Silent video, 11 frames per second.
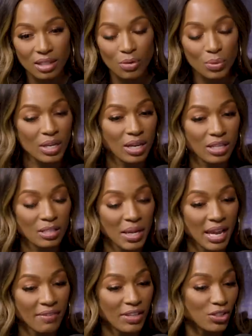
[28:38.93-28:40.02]
on Rihanna's
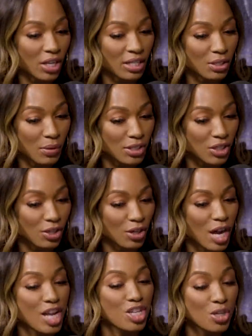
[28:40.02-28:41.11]
behalf that y'all didn't know each other,
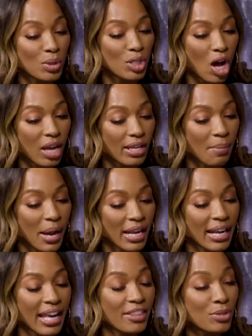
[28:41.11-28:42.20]
and you were talking about
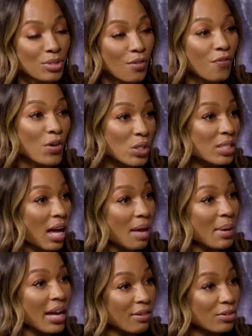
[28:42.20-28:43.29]
it, and this was the first
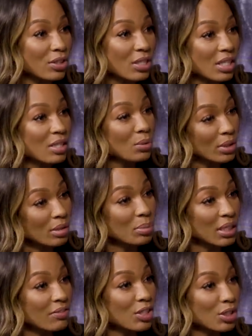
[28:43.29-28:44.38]
time I ever really
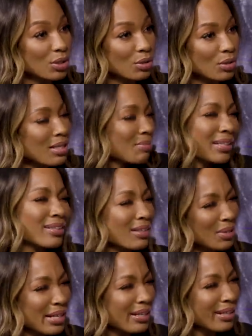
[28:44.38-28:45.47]
believed a dude. Cause I'm like, look at
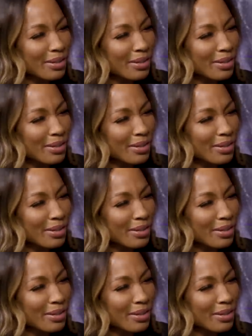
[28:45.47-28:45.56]
Rihanna,